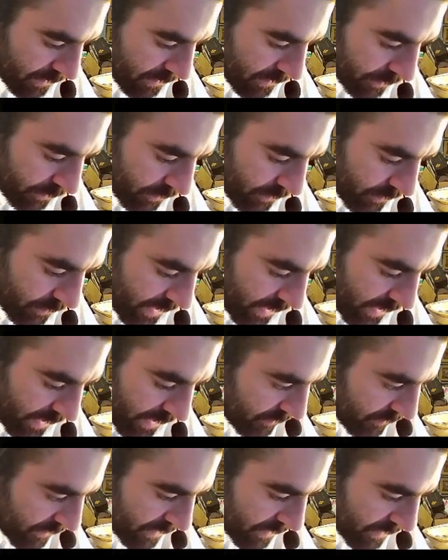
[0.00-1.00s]
you have
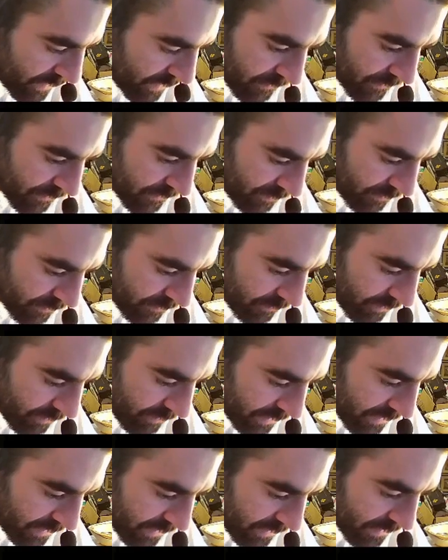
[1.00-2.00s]
any
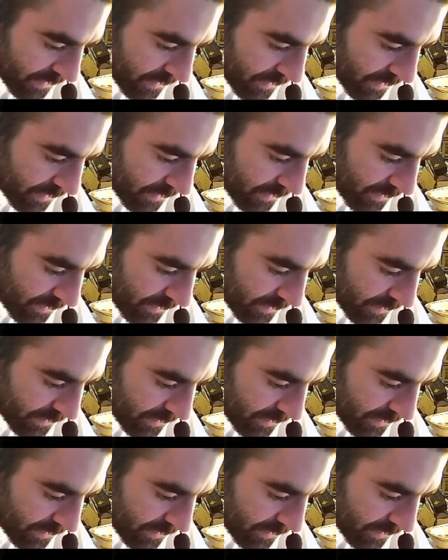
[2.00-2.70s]
favorite